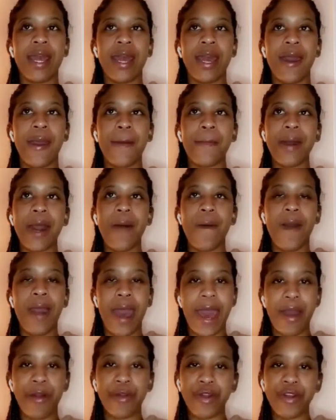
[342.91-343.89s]
about
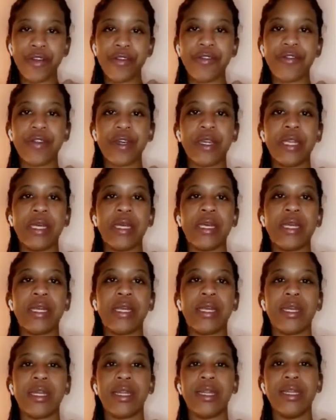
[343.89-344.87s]
how you're feeling,
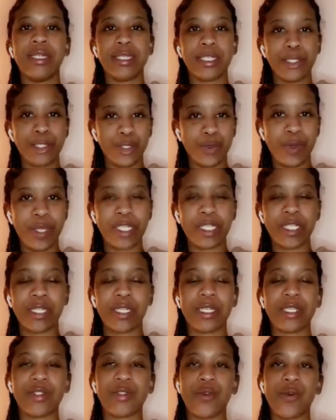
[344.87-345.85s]
the situation
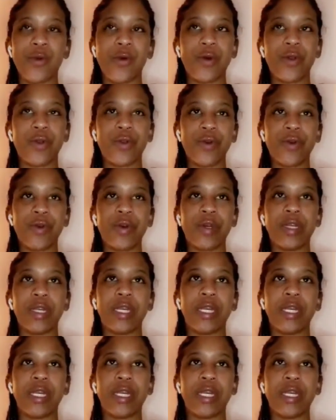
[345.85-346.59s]
that's going on,